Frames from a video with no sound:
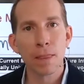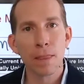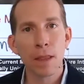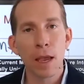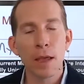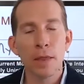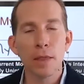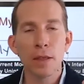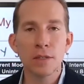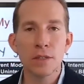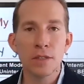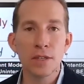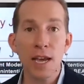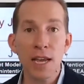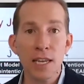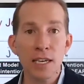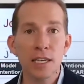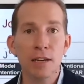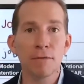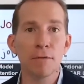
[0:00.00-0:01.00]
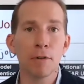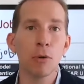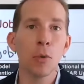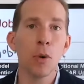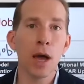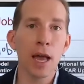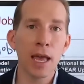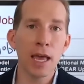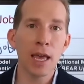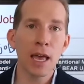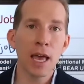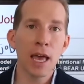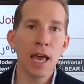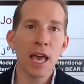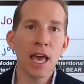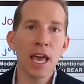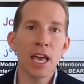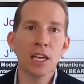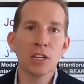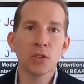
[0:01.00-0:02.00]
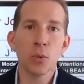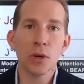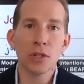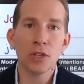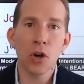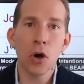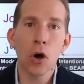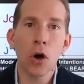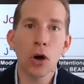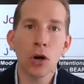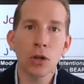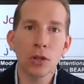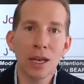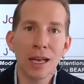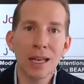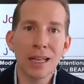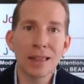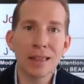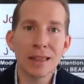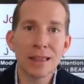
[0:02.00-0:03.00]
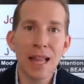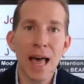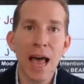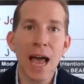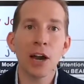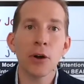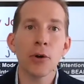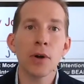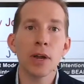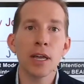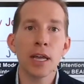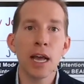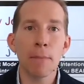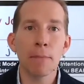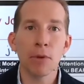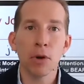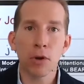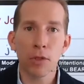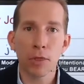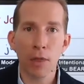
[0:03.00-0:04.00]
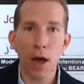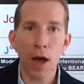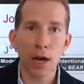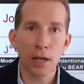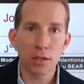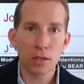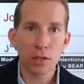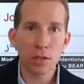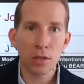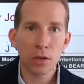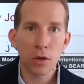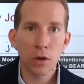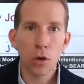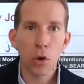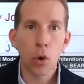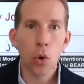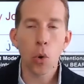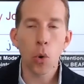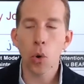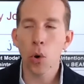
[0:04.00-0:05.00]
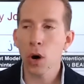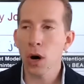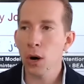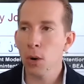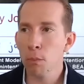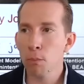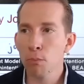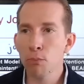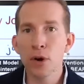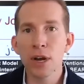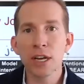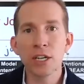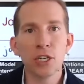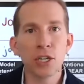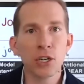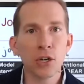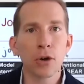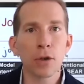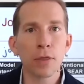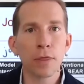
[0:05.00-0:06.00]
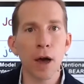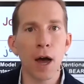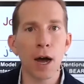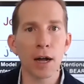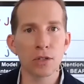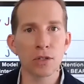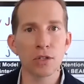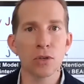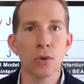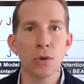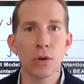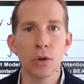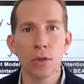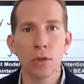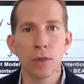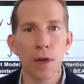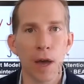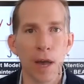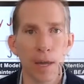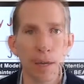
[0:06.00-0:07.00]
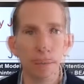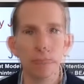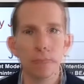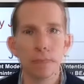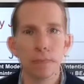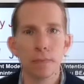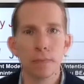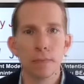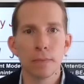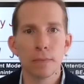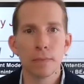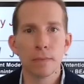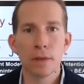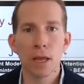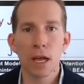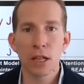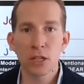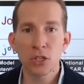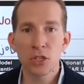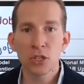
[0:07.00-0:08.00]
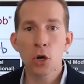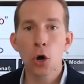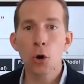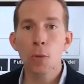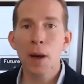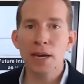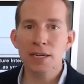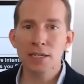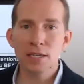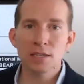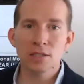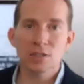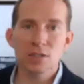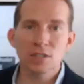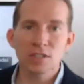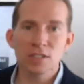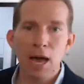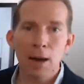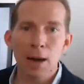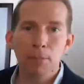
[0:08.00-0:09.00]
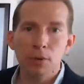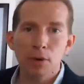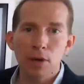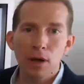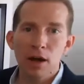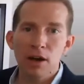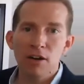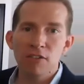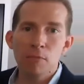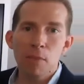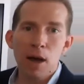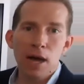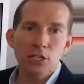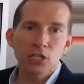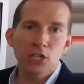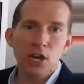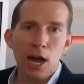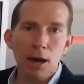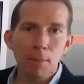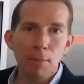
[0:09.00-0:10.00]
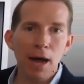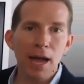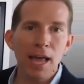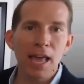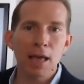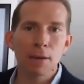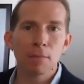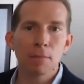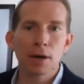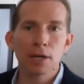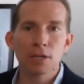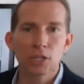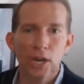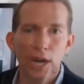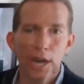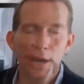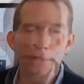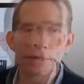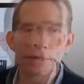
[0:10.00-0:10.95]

The second different way is what's called laddering up your thoughts or bridging your thoughts to a new thought. Now, let's go back to this example of my job. I hate my job.